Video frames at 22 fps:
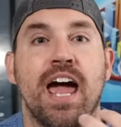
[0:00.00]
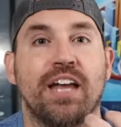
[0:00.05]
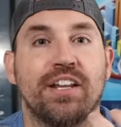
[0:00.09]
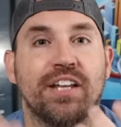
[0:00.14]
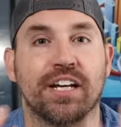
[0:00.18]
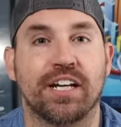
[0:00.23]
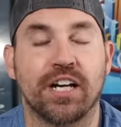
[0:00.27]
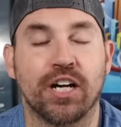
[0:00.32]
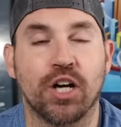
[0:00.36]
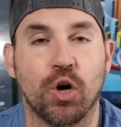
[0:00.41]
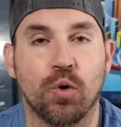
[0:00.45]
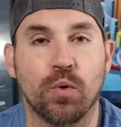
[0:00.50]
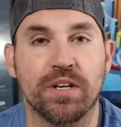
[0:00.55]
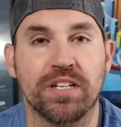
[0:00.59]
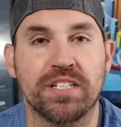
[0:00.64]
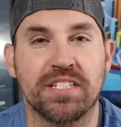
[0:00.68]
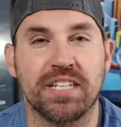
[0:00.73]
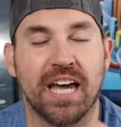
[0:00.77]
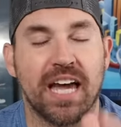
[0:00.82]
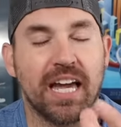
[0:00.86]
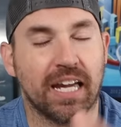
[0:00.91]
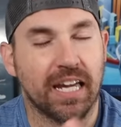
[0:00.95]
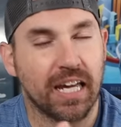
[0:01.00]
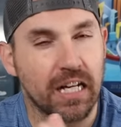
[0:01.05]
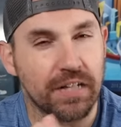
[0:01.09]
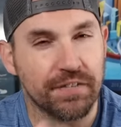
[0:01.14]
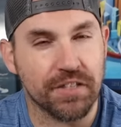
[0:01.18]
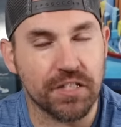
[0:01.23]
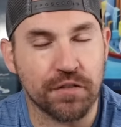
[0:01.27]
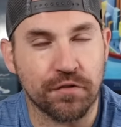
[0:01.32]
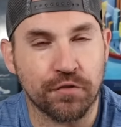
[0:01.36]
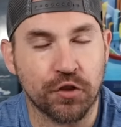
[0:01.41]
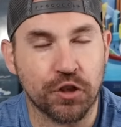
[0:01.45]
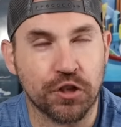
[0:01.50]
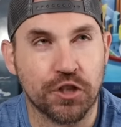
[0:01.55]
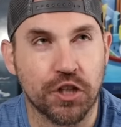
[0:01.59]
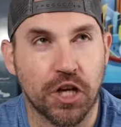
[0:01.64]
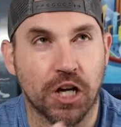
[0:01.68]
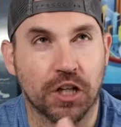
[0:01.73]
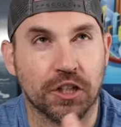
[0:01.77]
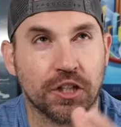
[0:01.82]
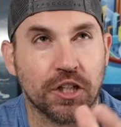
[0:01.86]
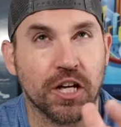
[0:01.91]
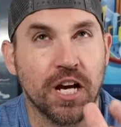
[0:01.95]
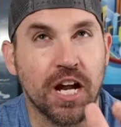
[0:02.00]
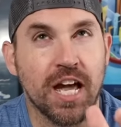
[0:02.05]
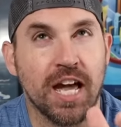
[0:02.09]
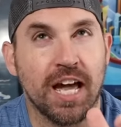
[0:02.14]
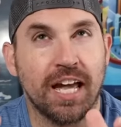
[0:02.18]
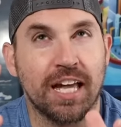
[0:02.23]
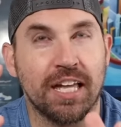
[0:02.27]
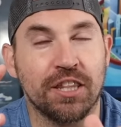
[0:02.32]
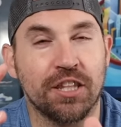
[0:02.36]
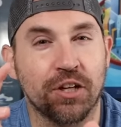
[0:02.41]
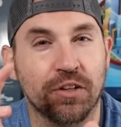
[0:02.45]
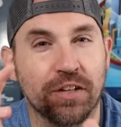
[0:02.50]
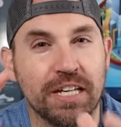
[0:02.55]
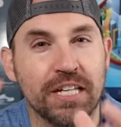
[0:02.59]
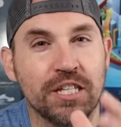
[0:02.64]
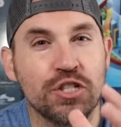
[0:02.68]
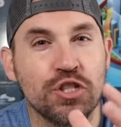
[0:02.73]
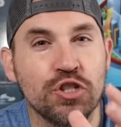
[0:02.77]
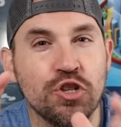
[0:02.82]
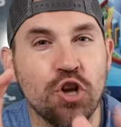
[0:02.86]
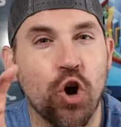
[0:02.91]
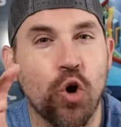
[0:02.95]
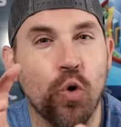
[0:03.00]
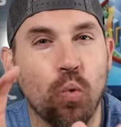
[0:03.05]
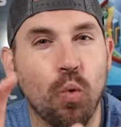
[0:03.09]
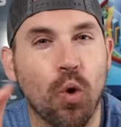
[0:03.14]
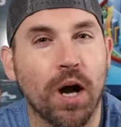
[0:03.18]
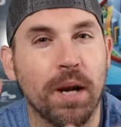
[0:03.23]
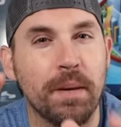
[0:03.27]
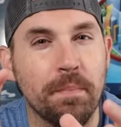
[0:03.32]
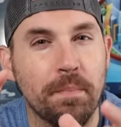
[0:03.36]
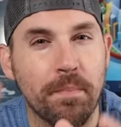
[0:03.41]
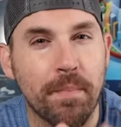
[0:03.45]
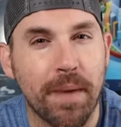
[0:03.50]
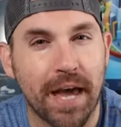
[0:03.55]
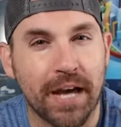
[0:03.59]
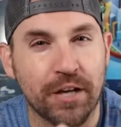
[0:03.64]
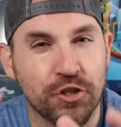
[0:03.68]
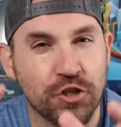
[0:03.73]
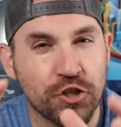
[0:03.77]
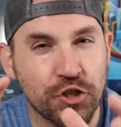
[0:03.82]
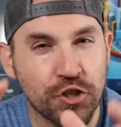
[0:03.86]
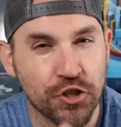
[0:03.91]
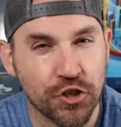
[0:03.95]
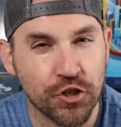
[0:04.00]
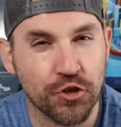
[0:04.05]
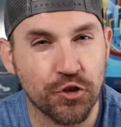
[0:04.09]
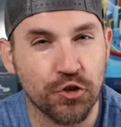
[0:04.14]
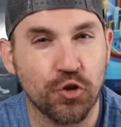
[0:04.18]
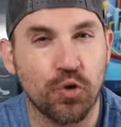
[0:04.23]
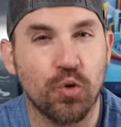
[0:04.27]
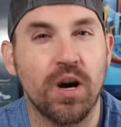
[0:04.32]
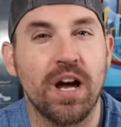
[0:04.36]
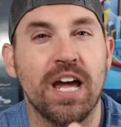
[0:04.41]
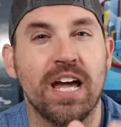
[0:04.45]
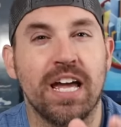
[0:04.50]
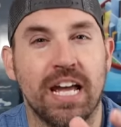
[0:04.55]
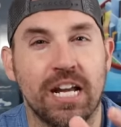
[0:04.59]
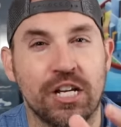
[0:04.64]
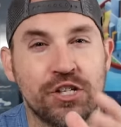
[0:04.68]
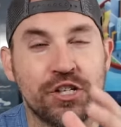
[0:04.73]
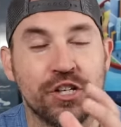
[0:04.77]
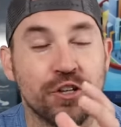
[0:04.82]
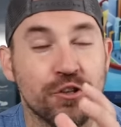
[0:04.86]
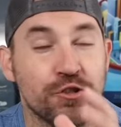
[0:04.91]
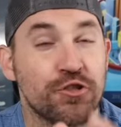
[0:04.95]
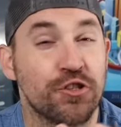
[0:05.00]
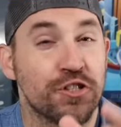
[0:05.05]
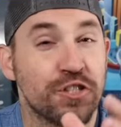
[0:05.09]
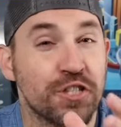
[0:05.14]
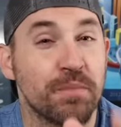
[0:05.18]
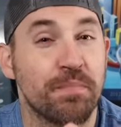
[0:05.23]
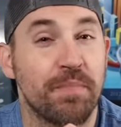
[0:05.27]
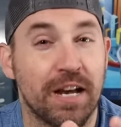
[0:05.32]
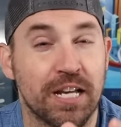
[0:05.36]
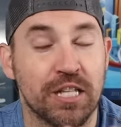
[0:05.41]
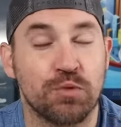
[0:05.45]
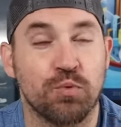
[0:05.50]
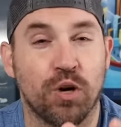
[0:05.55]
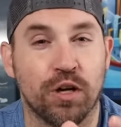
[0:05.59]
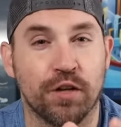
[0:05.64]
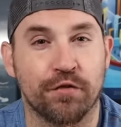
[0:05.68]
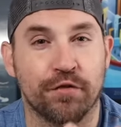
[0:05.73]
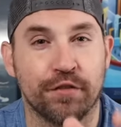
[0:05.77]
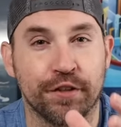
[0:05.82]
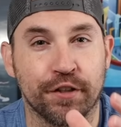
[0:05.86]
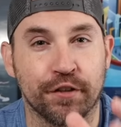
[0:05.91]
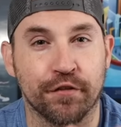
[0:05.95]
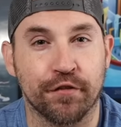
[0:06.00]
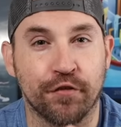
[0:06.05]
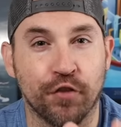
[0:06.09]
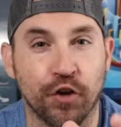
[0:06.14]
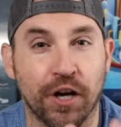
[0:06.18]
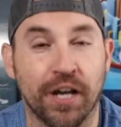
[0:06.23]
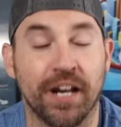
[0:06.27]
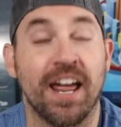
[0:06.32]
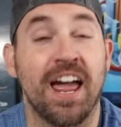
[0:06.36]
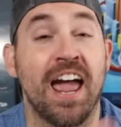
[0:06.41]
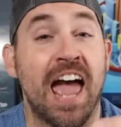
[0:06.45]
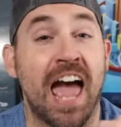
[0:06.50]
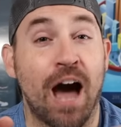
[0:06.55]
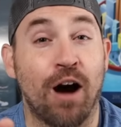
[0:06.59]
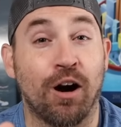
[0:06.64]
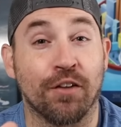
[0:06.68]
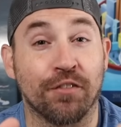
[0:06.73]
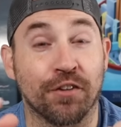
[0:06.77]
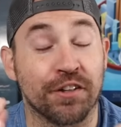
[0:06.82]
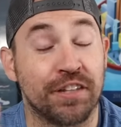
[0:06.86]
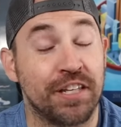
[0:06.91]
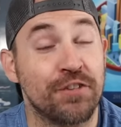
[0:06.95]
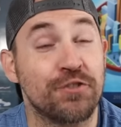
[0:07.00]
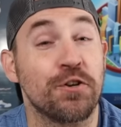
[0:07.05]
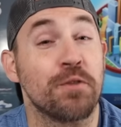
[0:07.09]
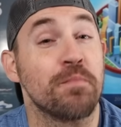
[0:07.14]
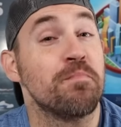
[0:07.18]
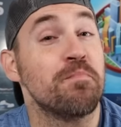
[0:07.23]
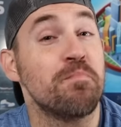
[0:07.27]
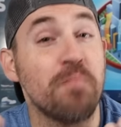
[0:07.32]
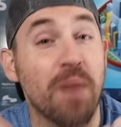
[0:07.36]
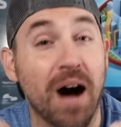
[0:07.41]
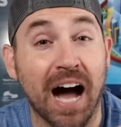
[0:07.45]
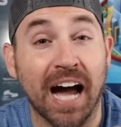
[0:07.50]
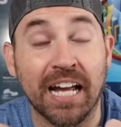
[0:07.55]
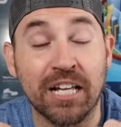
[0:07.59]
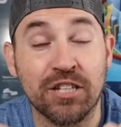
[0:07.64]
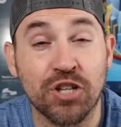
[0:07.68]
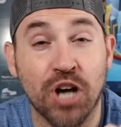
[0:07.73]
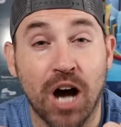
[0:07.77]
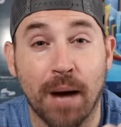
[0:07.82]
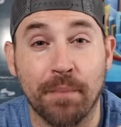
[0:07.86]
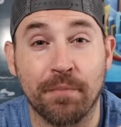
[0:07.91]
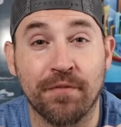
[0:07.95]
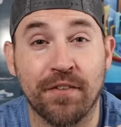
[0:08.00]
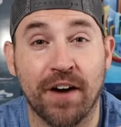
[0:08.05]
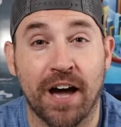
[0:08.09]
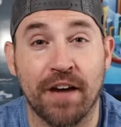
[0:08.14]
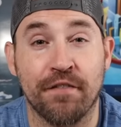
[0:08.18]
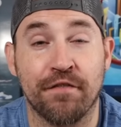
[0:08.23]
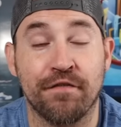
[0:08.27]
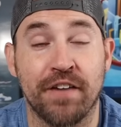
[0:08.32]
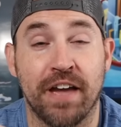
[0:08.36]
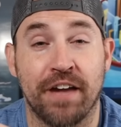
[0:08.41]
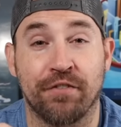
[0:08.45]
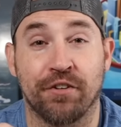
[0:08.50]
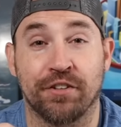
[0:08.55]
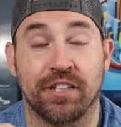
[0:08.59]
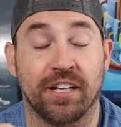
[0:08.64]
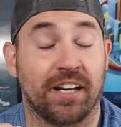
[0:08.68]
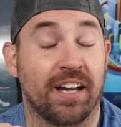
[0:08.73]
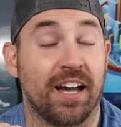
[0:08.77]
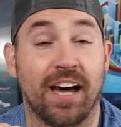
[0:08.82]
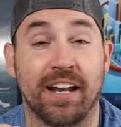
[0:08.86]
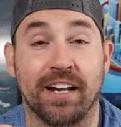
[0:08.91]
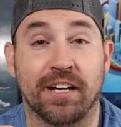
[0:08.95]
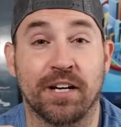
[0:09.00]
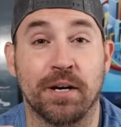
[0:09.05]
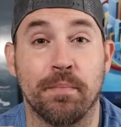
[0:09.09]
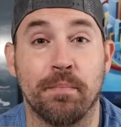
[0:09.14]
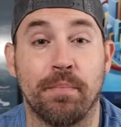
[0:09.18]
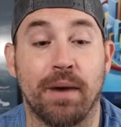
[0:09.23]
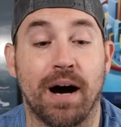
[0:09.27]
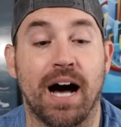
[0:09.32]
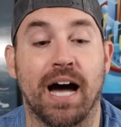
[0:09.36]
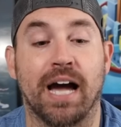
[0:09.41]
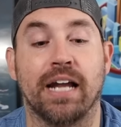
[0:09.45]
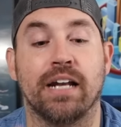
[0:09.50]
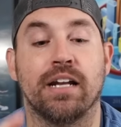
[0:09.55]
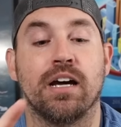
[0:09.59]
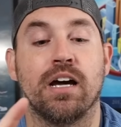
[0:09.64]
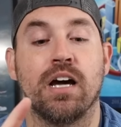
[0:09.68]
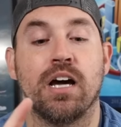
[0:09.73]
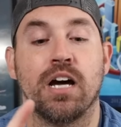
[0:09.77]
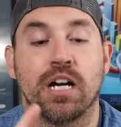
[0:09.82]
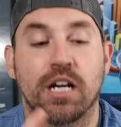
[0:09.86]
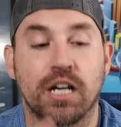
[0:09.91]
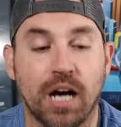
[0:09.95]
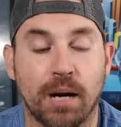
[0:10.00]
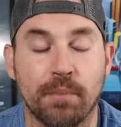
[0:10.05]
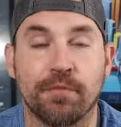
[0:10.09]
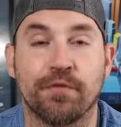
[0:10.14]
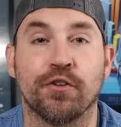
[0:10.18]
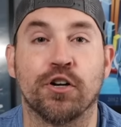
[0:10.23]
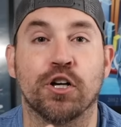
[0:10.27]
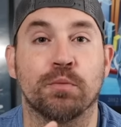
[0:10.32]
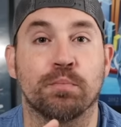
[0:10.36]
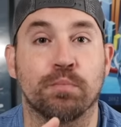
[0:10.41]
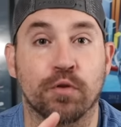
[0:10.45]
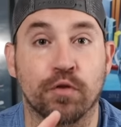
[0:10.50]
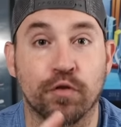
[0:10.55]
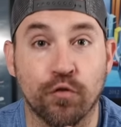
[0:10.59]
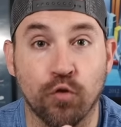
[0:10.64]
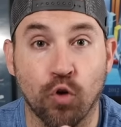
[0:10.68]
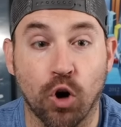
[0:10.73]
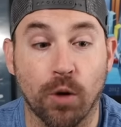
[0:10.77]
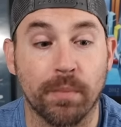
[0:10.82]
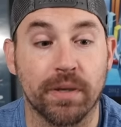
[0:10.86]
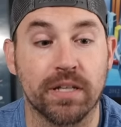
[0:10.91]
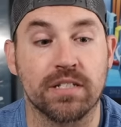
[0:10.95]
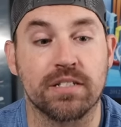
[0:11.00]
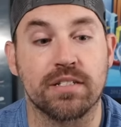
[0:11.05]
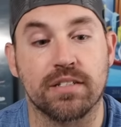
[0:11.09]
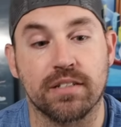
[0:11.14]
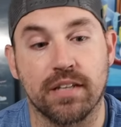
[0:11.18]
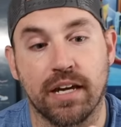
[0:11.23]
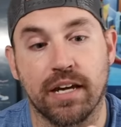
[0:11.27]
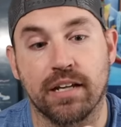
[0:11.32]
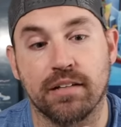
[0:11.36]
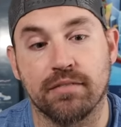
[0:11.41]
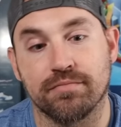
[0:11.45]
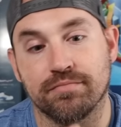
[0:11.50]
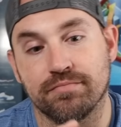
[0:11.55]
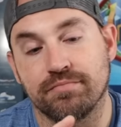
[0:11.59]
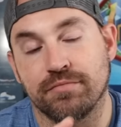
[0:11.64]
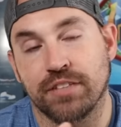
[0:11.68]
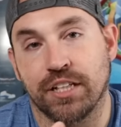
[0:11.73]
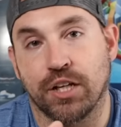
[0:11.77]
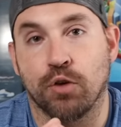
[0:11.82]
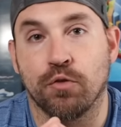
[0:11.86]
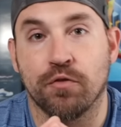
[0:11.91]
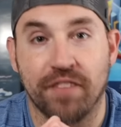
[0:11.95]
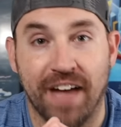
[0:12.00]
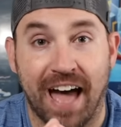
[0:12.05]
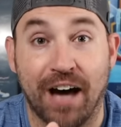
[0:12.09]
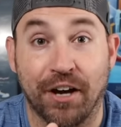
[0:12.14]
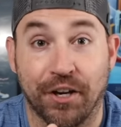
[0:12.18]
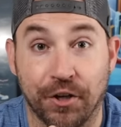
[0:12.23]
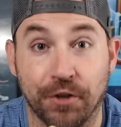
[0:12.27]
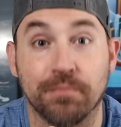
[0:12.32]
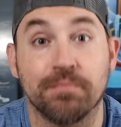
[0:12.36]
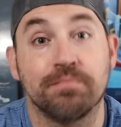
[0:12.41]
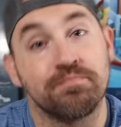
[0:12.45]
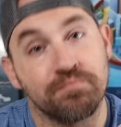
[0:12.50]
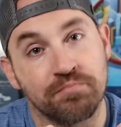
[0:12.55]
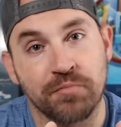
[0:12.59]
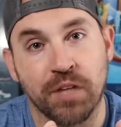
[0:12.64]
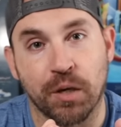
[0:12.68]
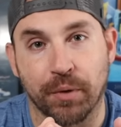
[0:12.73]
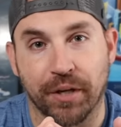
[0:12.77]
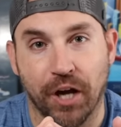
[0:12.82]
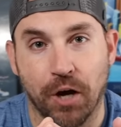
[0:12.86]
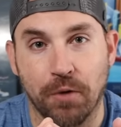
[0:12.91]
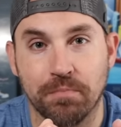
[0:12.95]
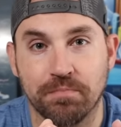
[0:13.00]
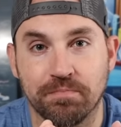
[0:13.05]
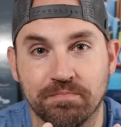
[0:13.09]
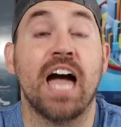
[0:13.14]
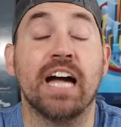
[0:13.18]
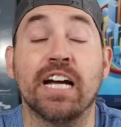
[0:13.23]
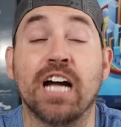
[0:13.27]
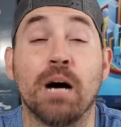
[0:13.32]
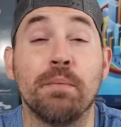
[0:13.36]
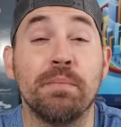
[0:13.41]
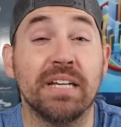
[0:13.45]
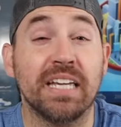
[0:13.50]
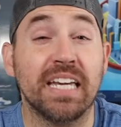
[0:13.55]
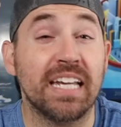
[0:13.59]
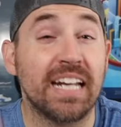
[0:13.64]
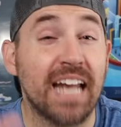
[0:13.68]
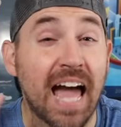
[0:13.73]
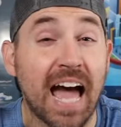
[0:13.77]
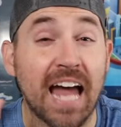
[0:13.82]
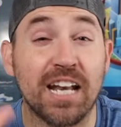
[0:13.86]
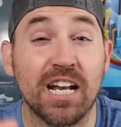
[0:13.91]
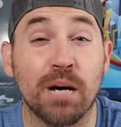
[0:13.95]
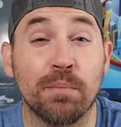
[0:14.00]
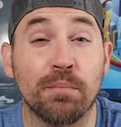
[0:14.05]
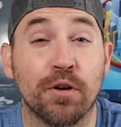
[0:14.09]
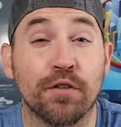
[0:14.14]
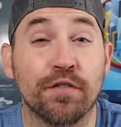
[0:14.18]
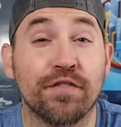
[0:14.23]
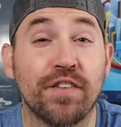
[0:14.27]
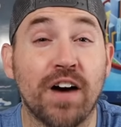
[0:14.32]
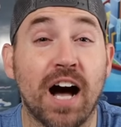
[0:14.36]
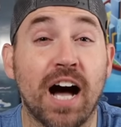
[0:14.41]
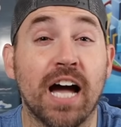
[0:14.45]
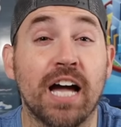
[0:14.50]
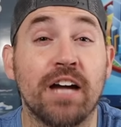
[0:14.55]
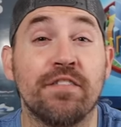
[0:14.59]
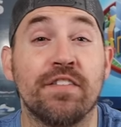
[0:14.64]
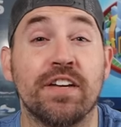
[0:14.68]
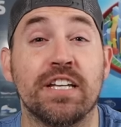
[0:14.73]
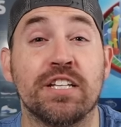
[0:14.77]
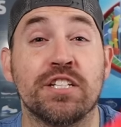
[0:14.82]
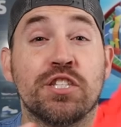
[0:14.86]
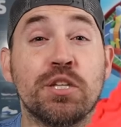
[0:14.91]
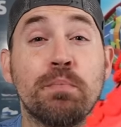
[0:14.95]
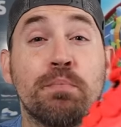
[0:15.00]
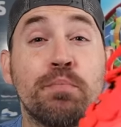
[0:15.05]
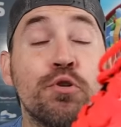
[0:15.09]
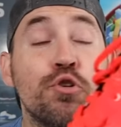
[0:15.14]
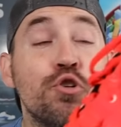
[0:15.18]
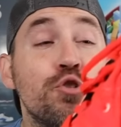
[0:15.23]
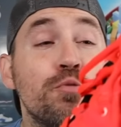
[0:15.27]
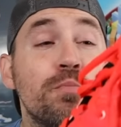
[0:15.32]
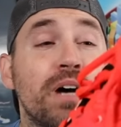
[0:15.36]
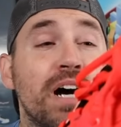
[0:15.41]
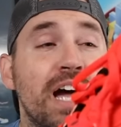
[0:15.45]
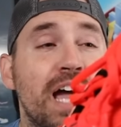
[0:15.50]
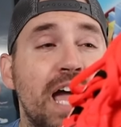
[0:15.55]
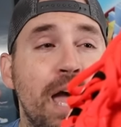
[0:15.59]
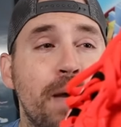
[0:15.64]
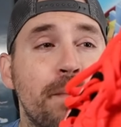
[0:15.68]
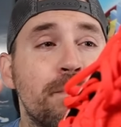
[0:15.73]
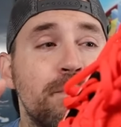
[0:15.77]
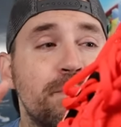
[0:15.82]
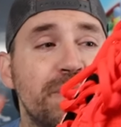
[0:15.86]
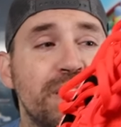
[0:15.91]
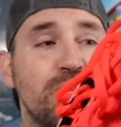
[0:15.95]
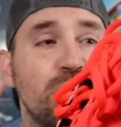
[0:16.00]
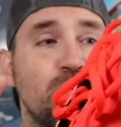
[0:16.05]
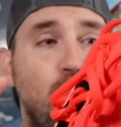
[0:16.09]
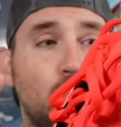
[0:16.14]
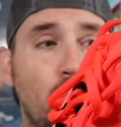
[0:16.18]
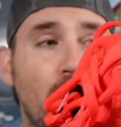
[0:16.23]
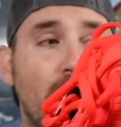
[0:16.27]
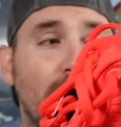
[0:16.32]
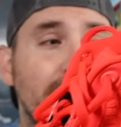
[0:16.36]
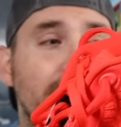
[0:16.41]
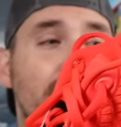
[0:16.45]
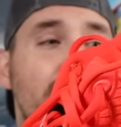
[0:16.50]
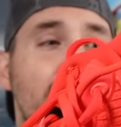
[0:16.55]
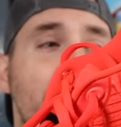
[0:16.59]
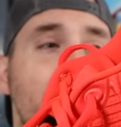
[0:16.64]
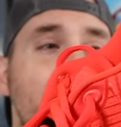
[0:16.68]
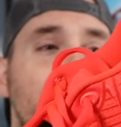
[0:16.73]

And like I always say, kind of as a foot doctor, there is no one best shoe. There's just the best one for your foot. However, these are my top five favorite that kind of combine comfort, performance, and value. Here we go. And coming in at number five is the Puma MB1.